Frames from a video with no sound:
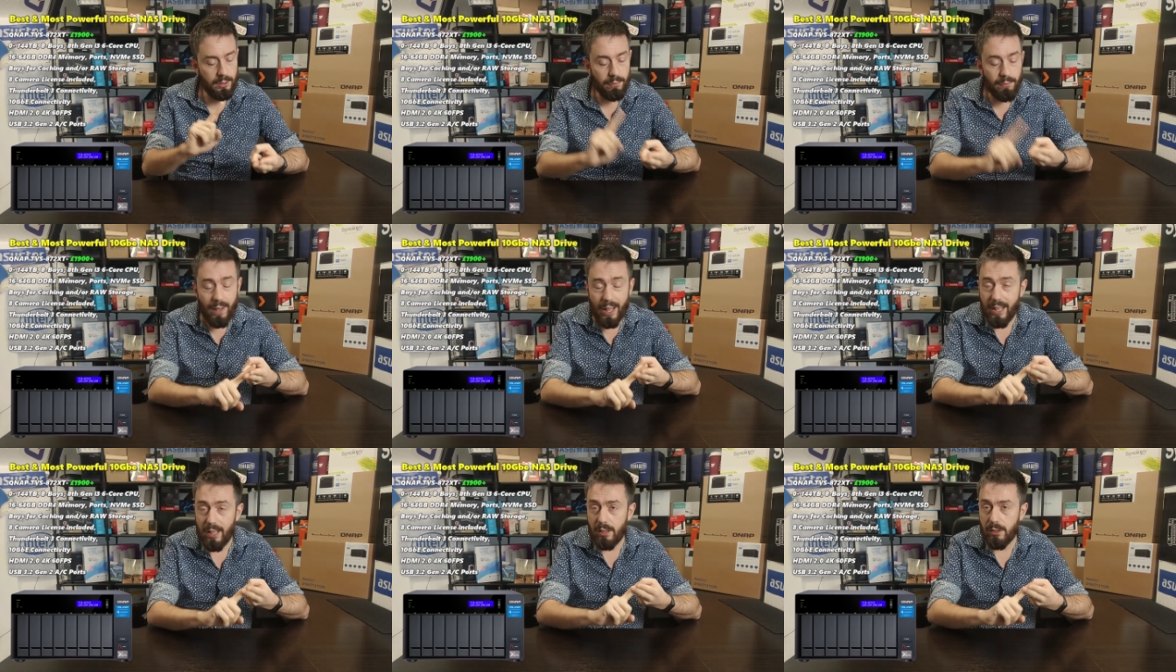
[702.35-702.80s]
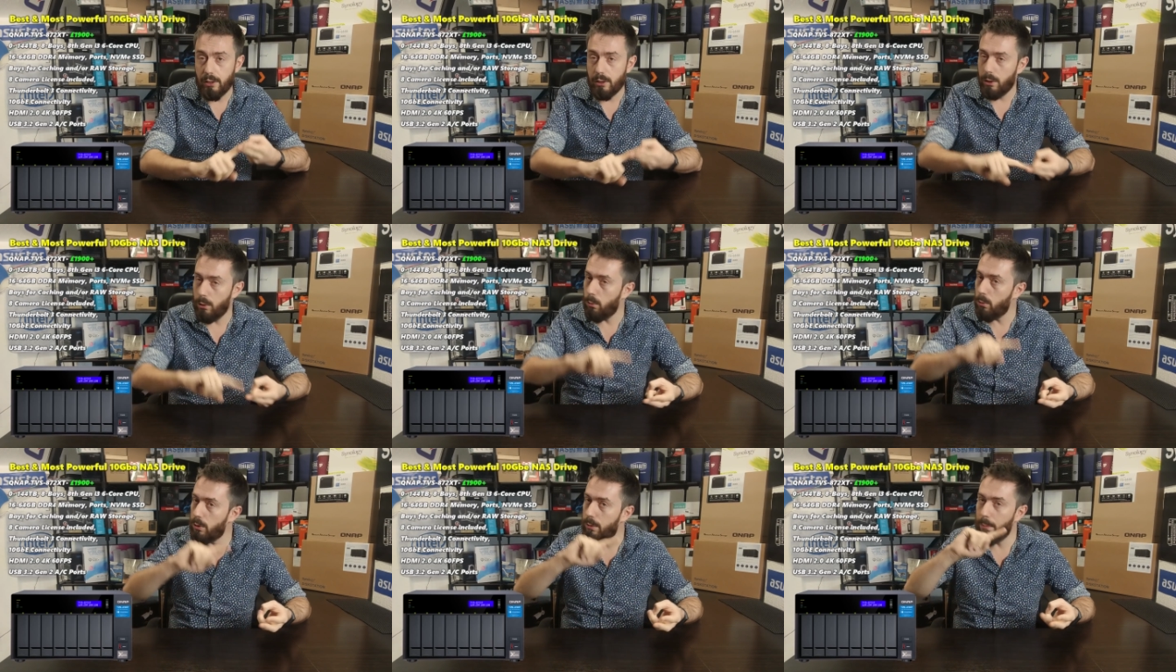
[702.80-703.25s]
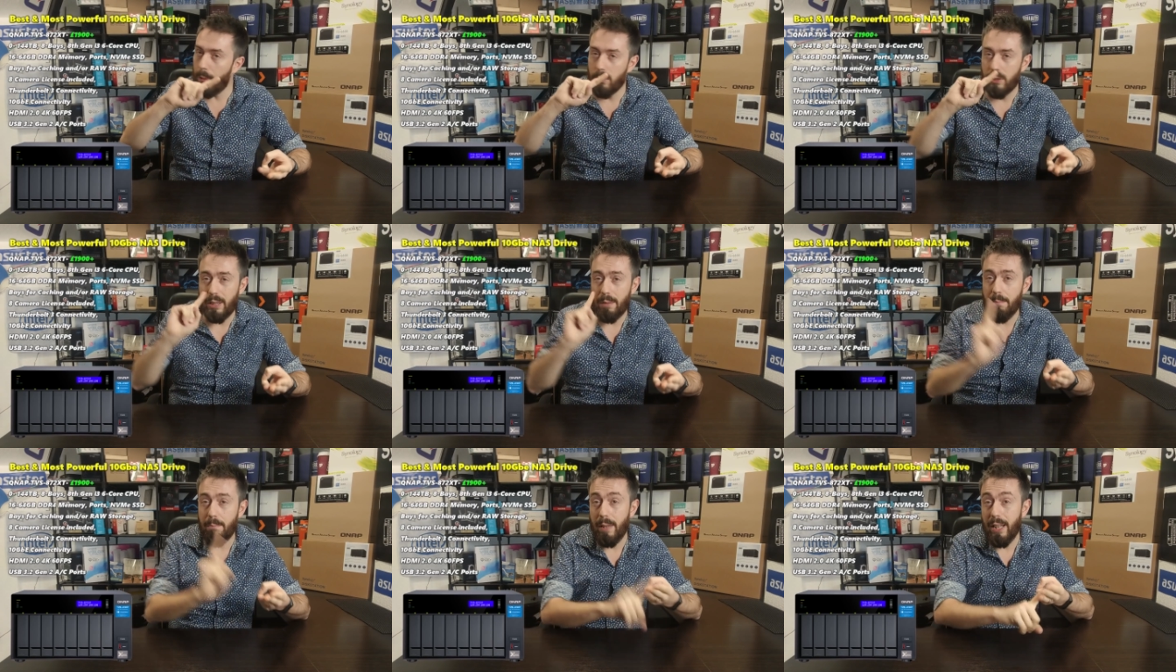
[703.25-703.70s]
surveillance tools,
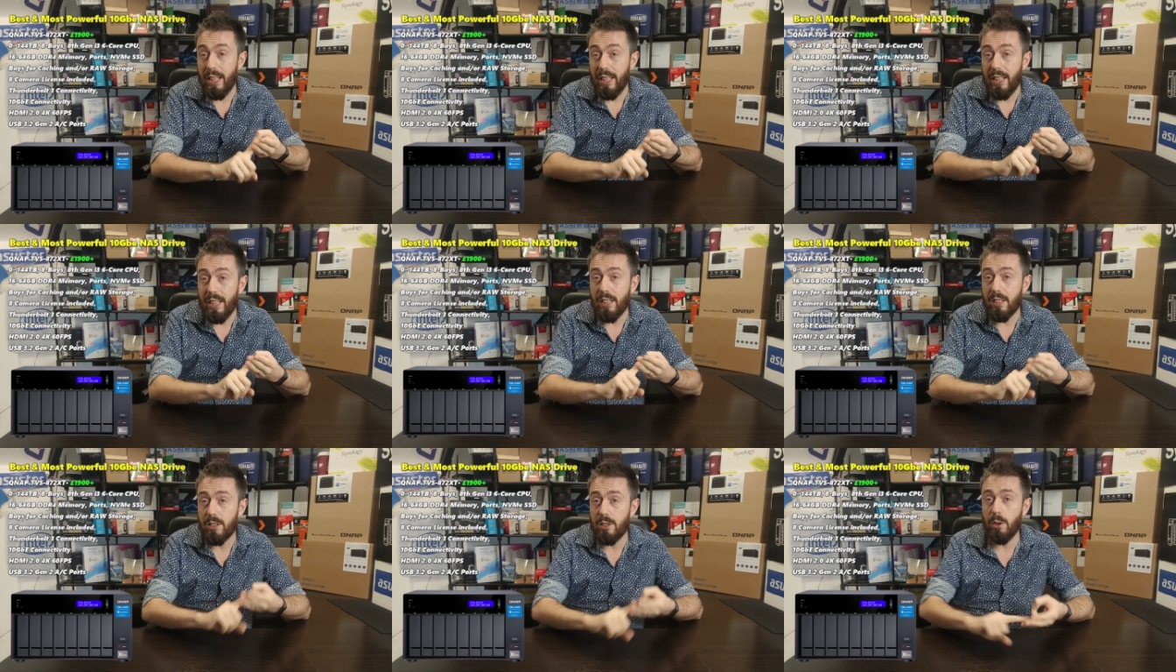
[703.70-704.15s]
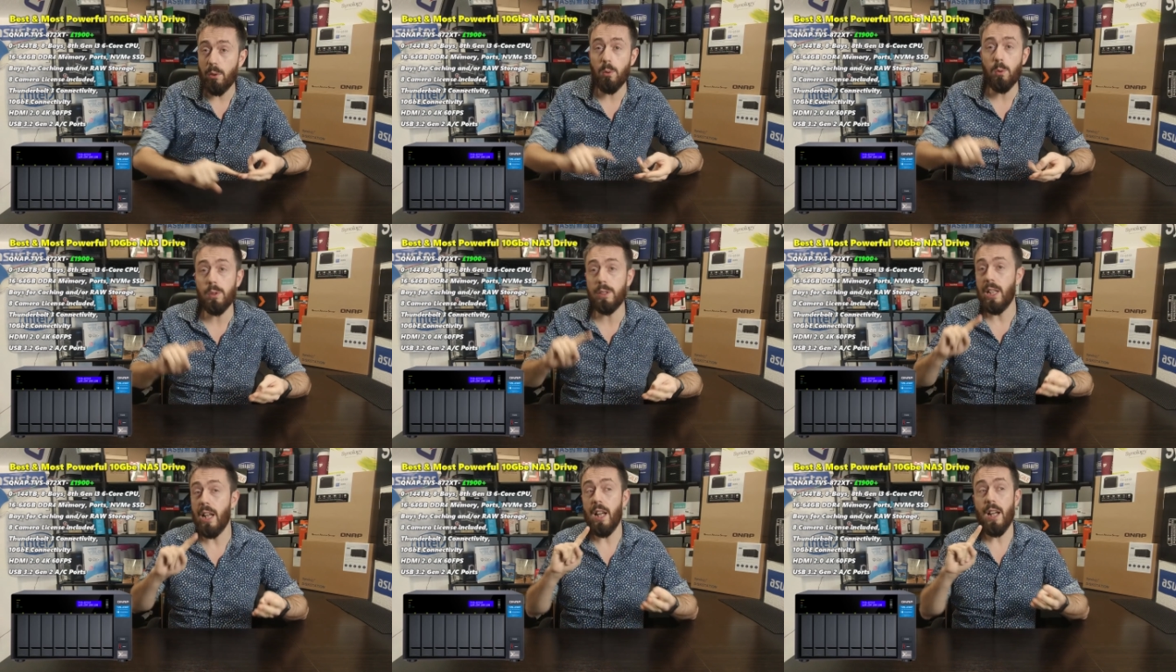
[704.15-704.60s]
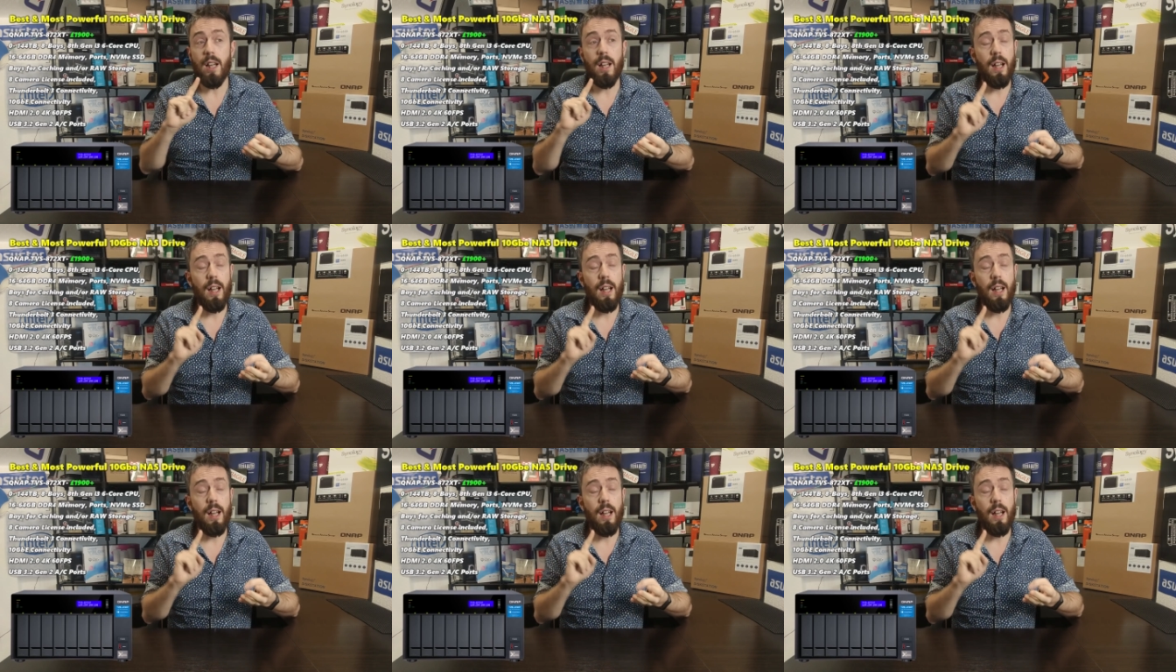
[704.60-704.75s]
multimedia tools.